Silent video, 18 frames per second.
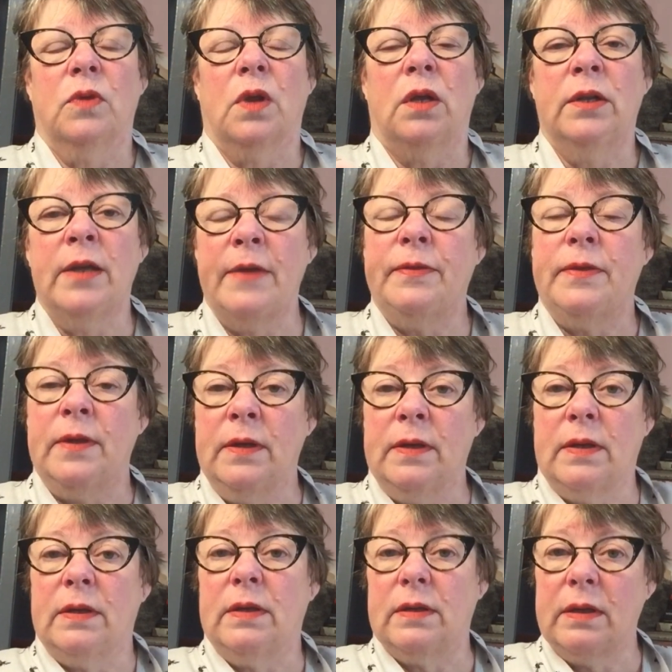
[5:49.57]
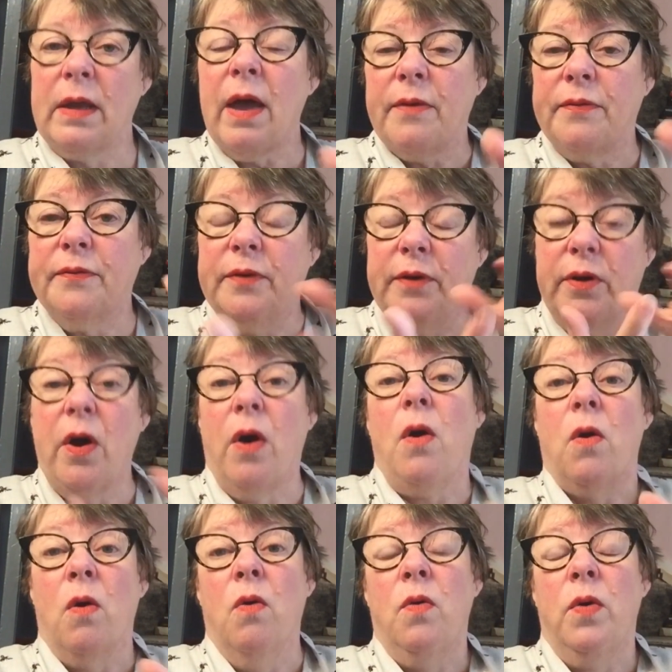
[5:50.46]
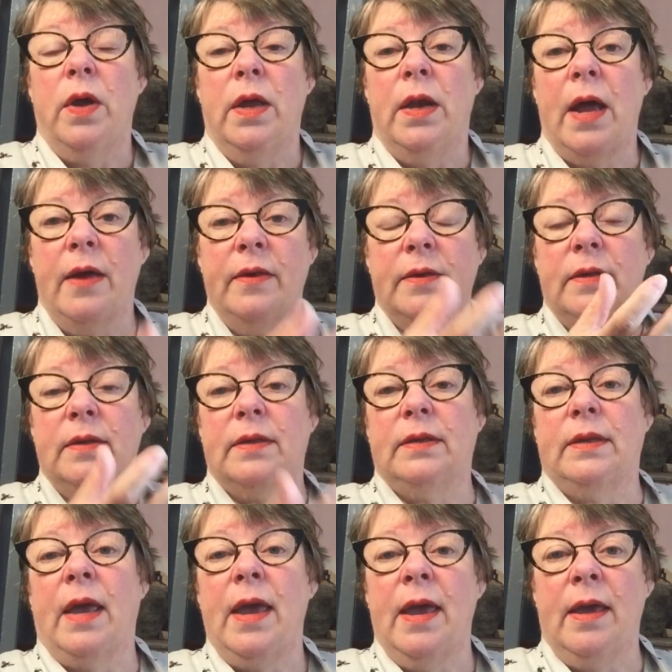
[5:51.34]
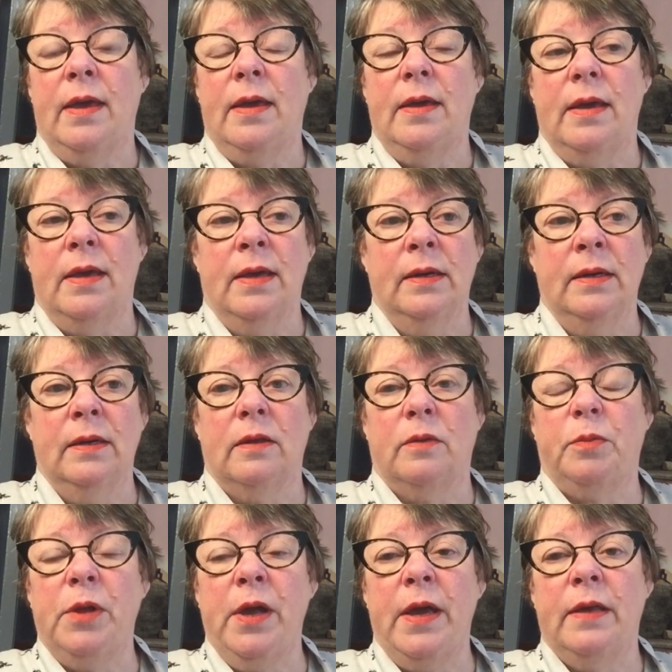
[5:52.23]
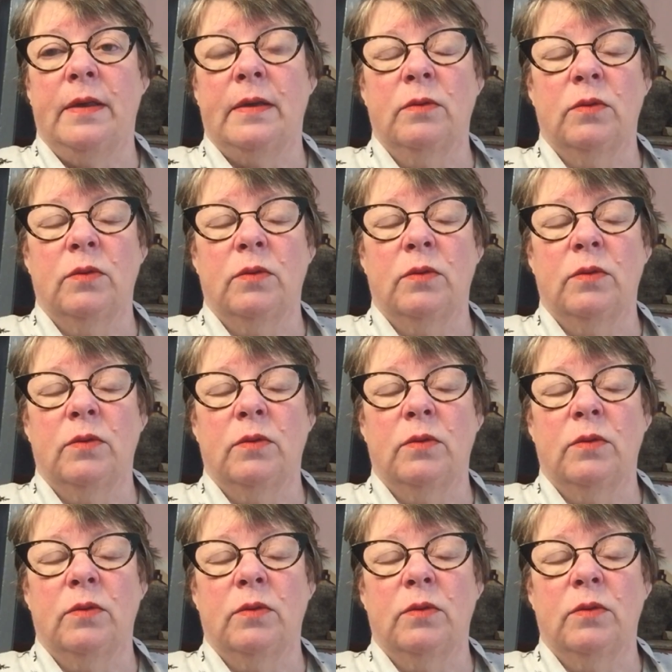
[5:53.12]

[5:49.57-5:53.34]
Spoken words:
let this stuff go. It has to stay in its place.